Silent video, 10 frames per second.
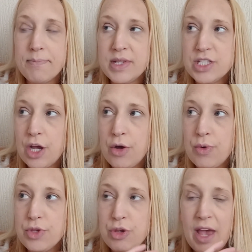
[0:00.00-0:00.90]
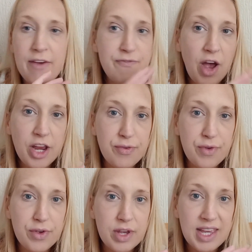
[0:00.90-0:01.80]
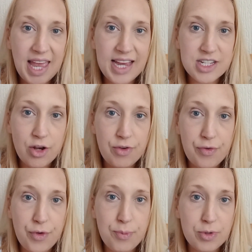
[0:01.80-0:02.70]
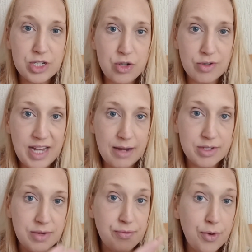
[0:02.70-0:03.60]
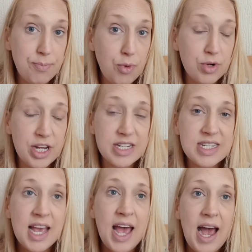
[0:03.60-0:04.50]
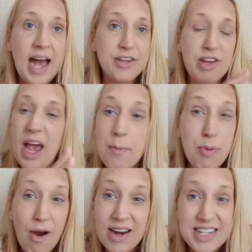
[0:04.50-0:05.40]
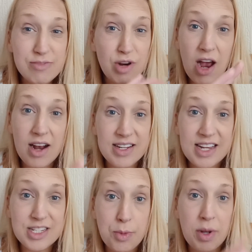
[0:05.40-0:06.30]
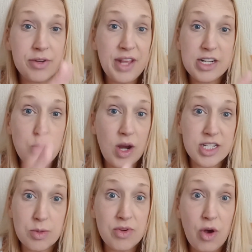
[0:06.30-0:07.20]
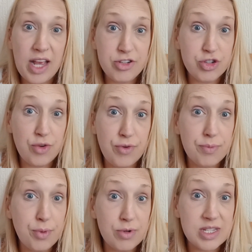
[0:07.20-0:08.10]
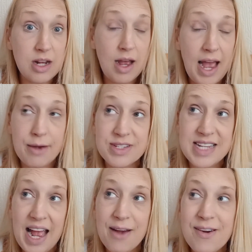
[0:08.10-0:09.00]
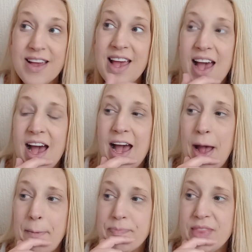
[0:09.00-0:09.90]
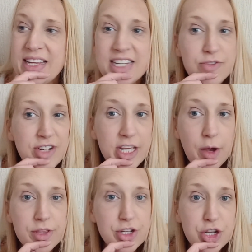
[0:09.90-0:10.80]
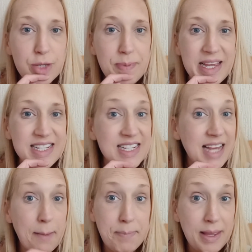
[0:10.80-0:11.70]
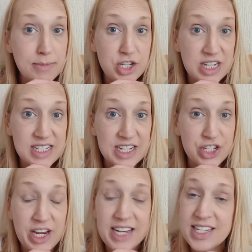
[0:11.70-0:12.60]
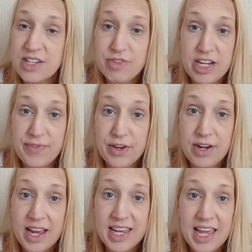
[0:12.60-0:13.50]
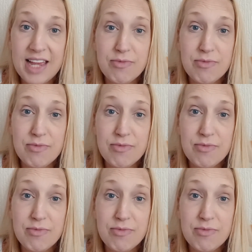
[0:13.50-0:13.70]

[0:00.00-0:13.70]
So you get 5 kicks of football to knock down some footballers, and you get a prize regardless. So we went on that twice, so we've got extra 2 footballs in our house now. Didn't really go on the 2p's and 10p machines this year. Didn't really feel like it.